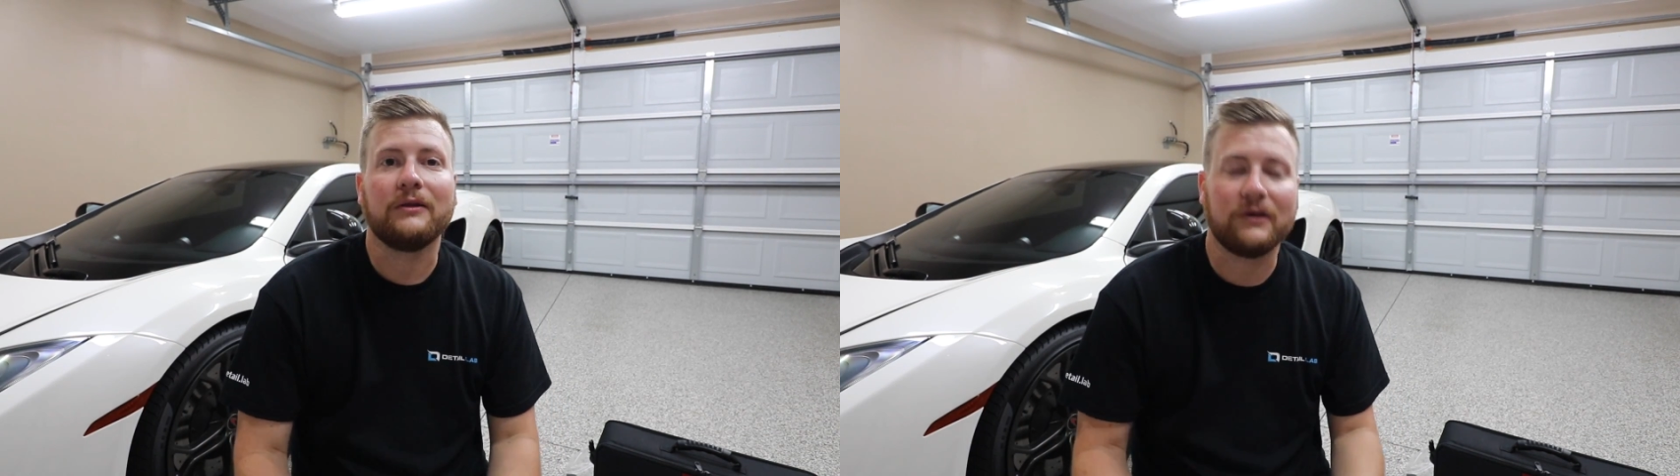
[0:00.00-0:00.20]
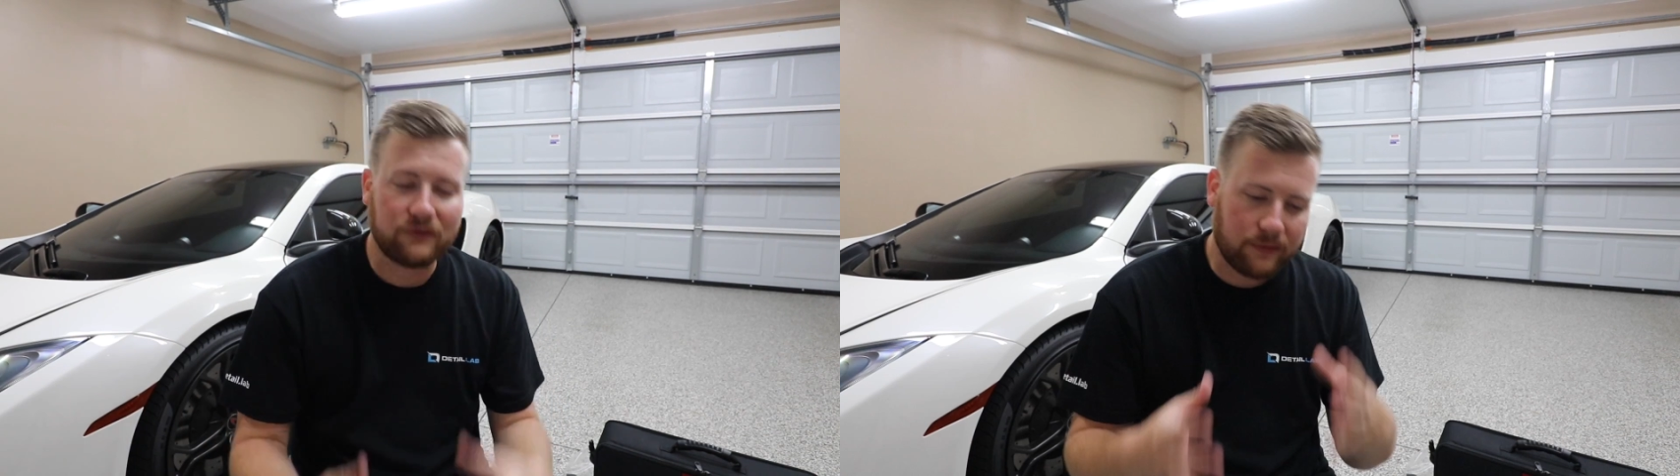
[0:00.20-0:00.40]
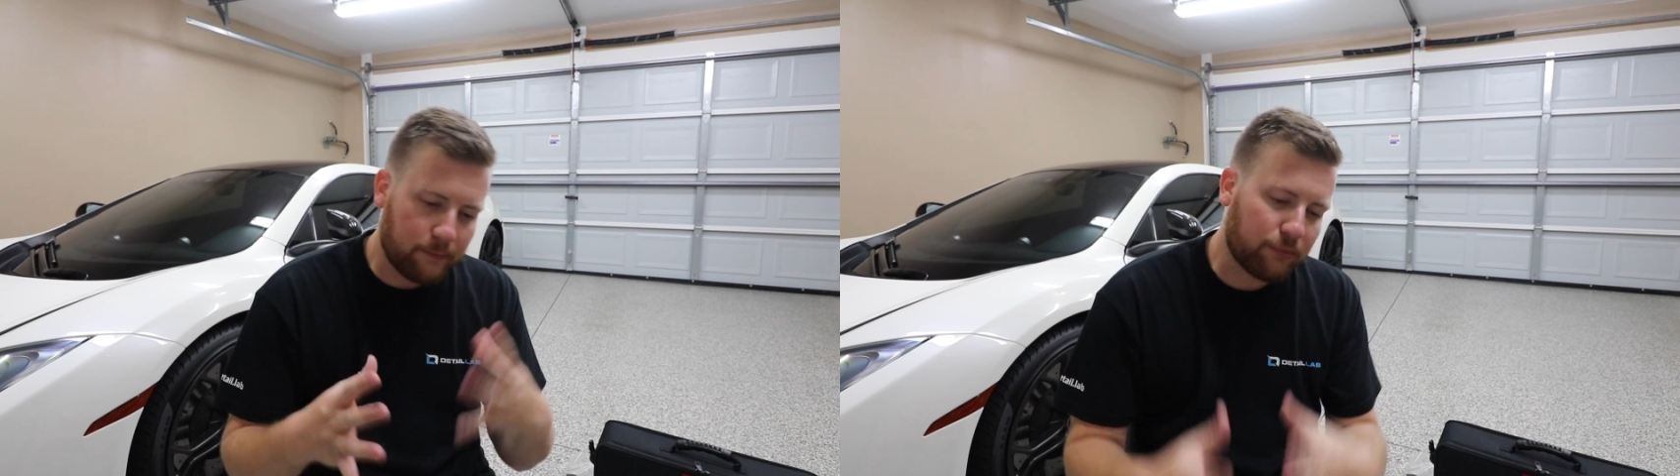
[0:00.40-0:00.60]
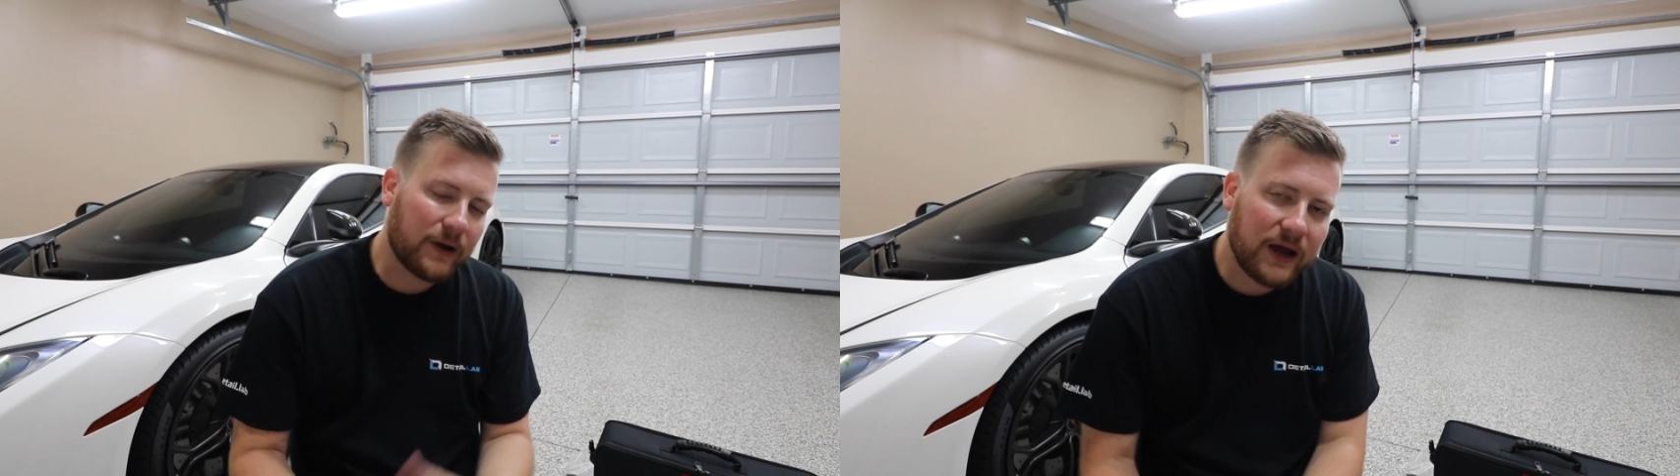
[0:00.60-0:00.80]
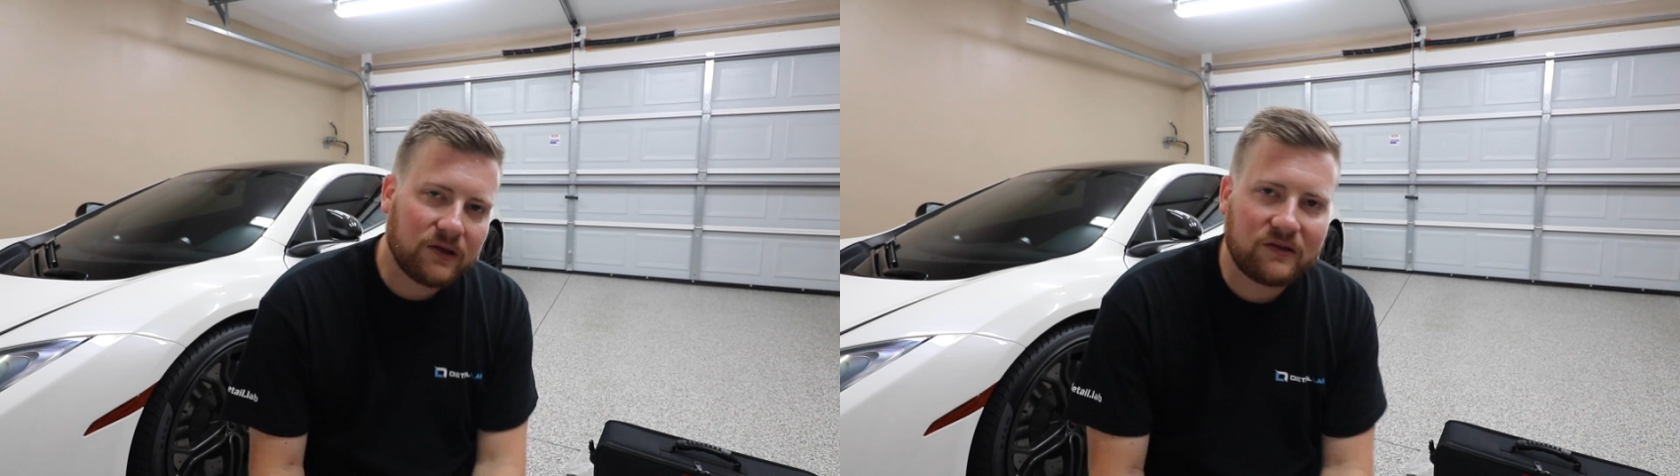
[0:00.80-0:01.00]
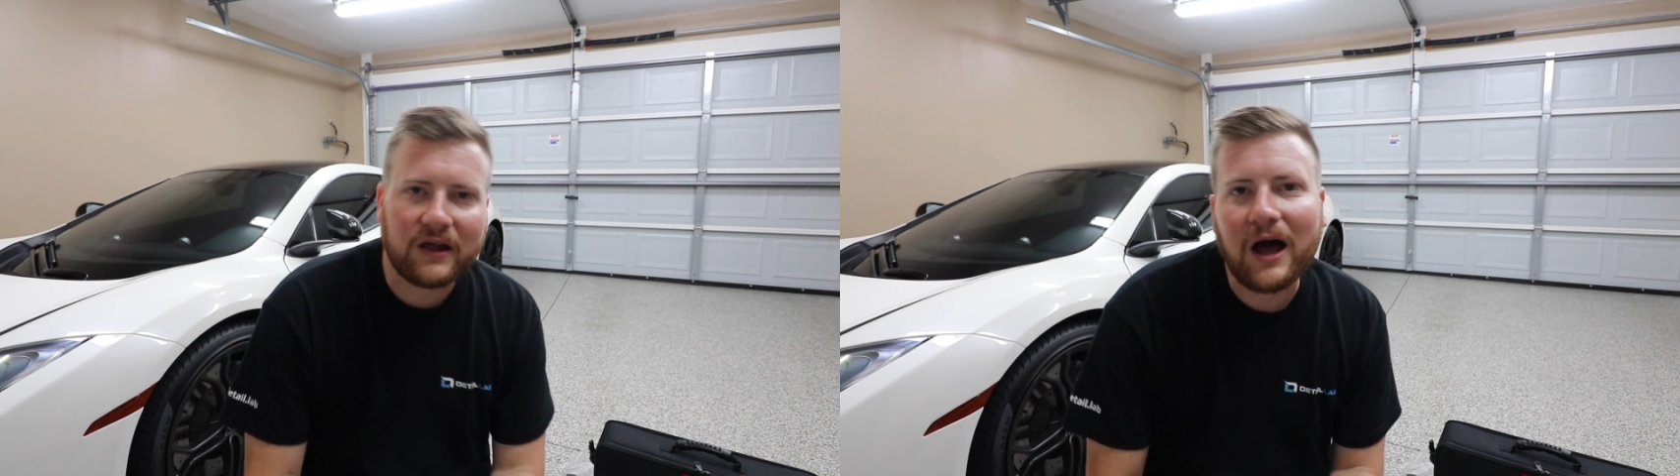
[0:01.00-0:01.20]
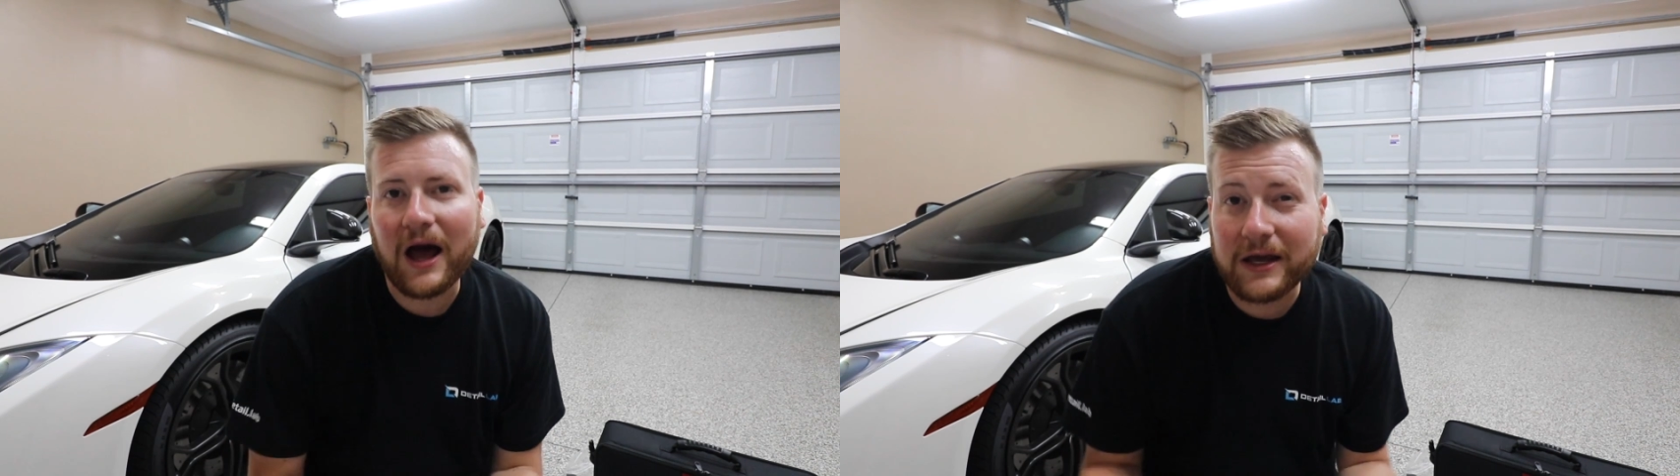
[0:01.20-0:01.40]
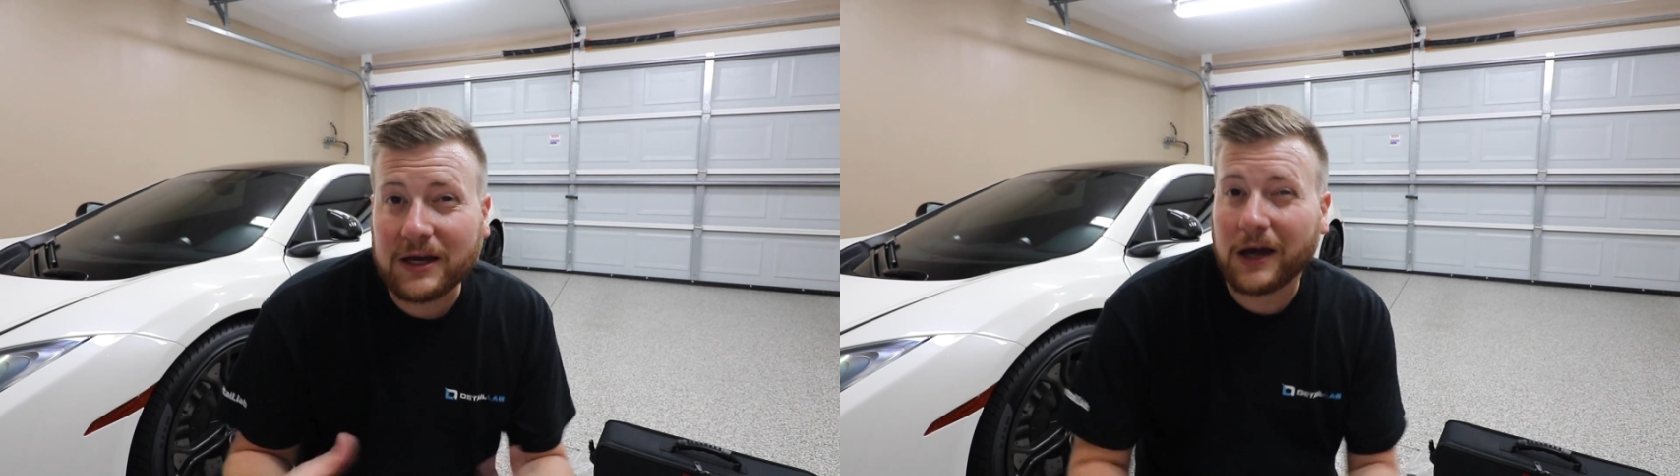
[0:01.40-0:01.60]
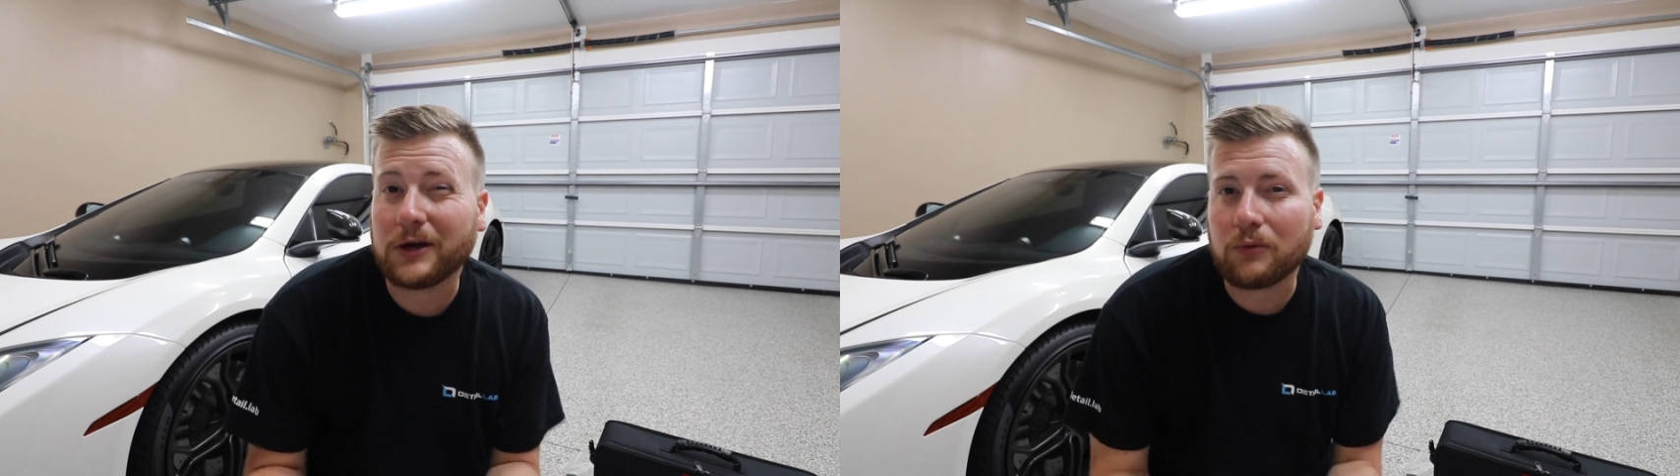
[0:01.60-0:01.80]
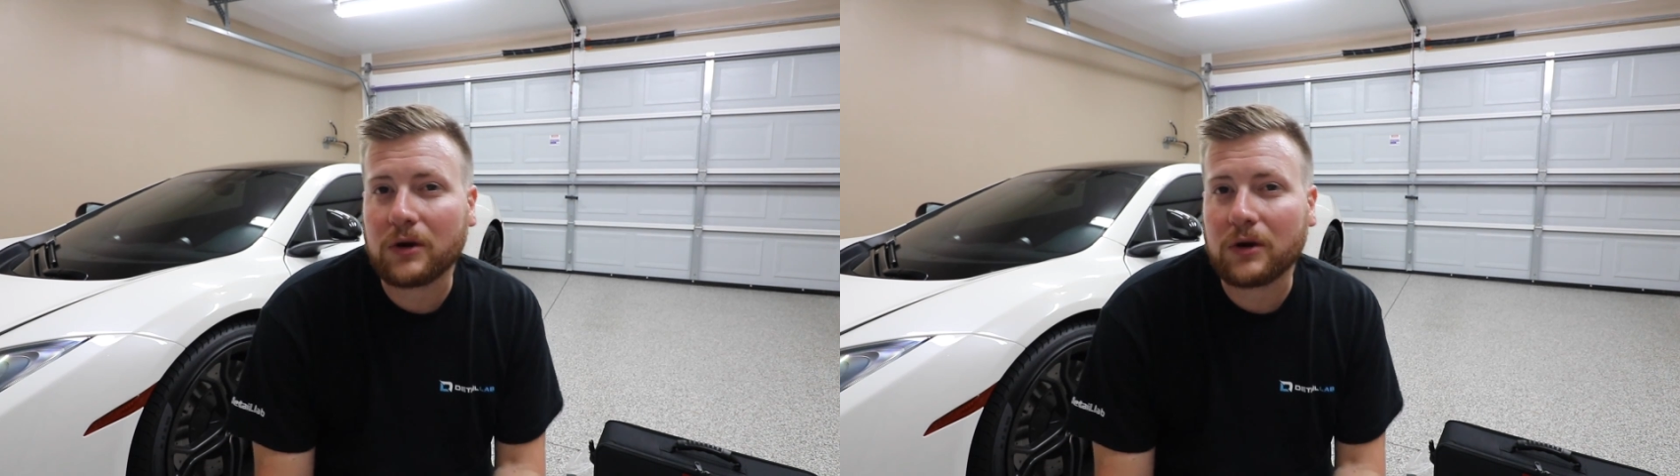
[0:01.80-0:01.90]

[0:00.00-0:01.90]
these are the brands that I kind of